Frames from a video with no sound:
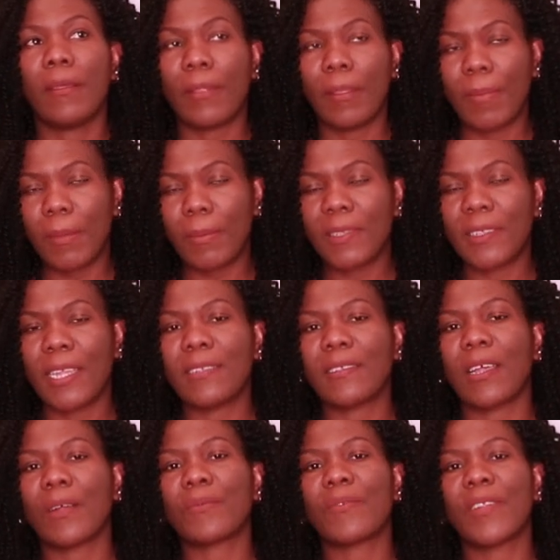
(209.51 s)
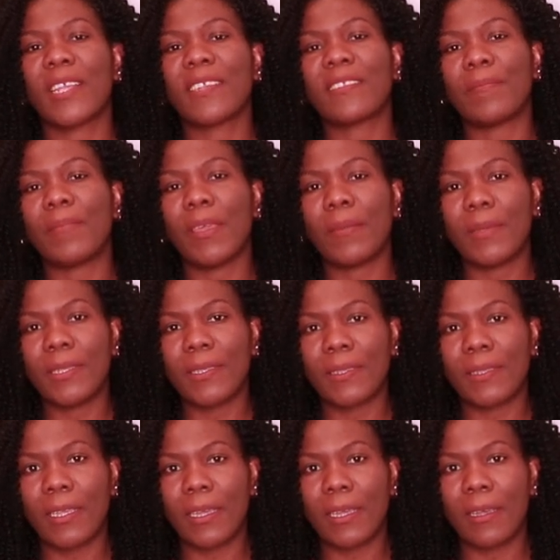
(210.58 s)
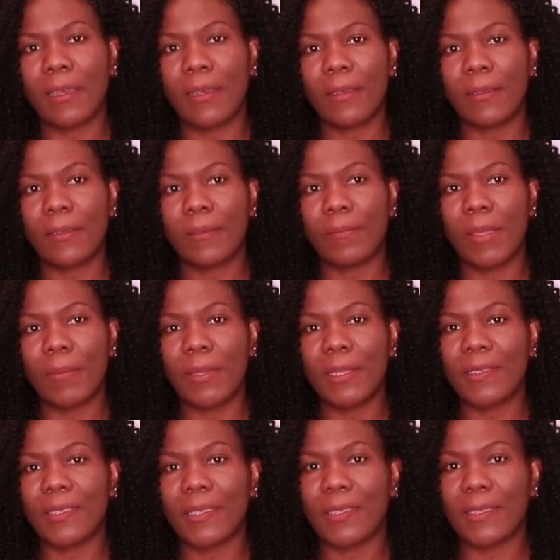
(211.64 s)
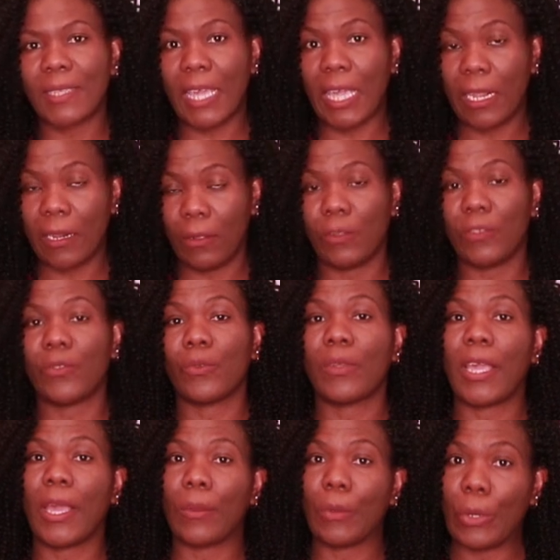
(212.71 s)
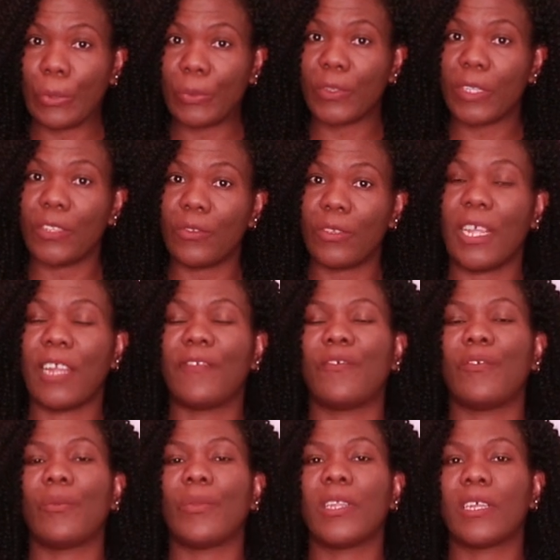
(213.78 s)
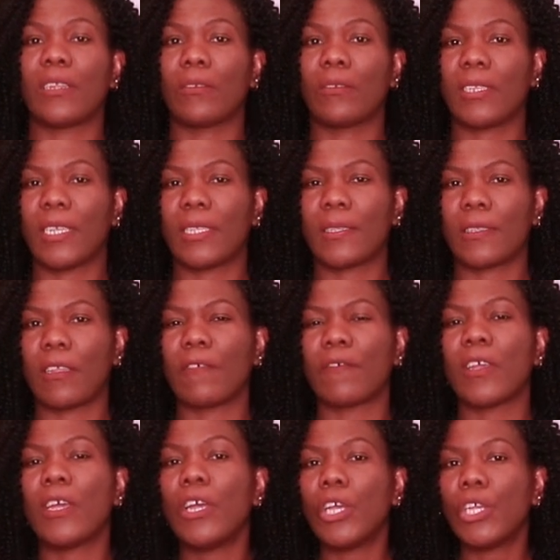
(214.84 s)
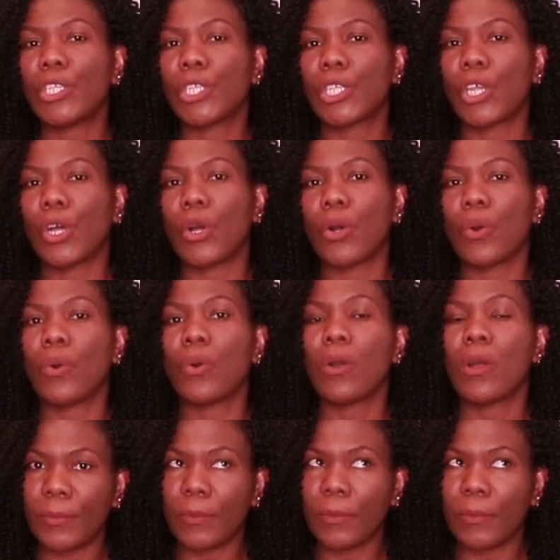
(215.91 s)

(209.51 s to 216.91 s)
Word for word: the baby sends out rays the baby's uh, baby's skin also goes into that fluid and all that stuff so